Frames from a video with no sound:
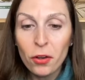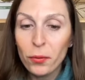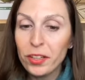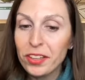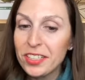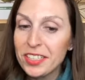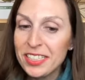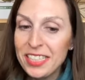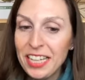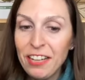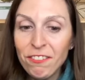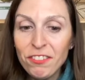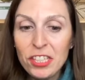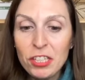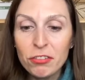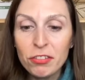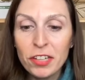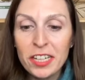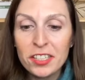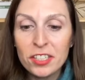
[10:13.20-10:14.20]
With a
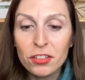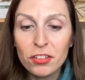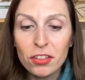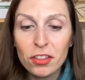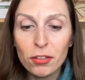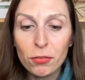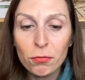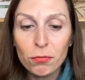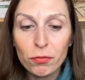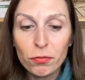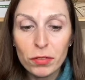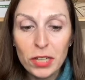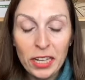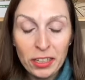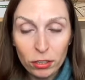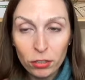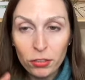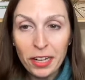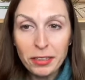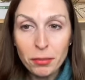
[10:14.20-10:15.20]
safety razor,
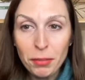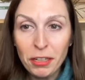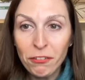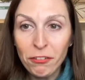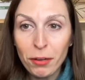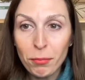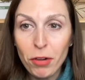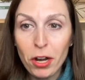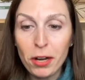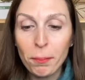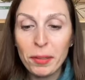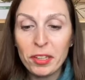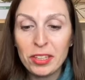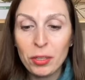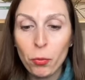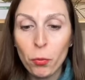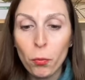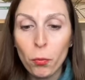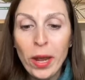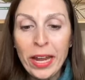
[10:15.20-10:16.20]
and correct me if I'm wrong, but
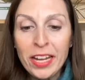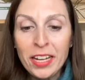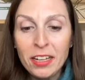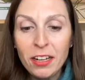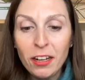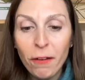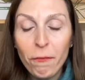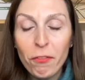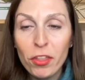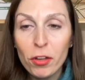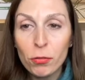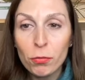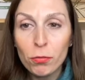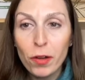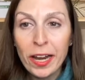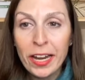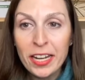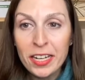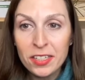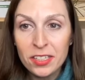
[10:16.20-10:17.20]
the weight of the
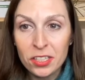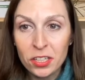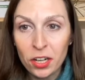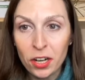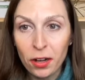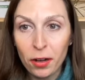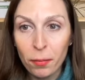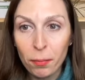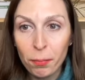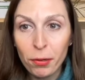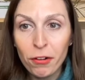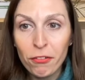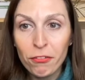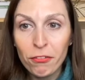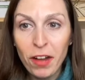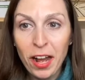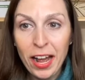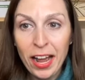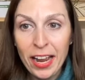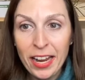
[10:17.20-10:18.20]
razor
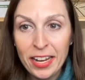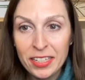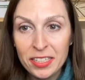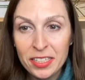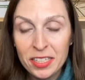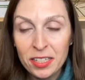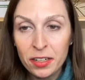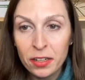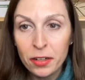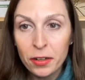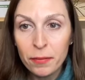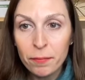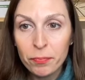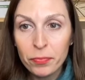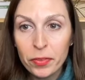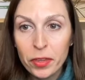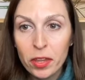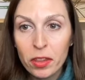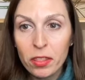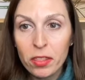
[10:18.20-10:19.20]
provides
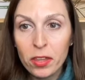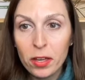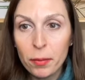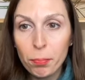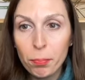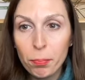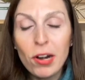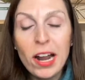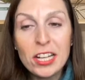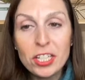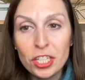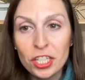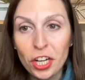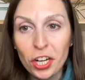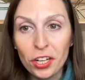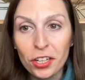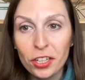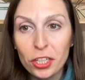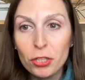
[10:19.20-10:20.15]
the pressure.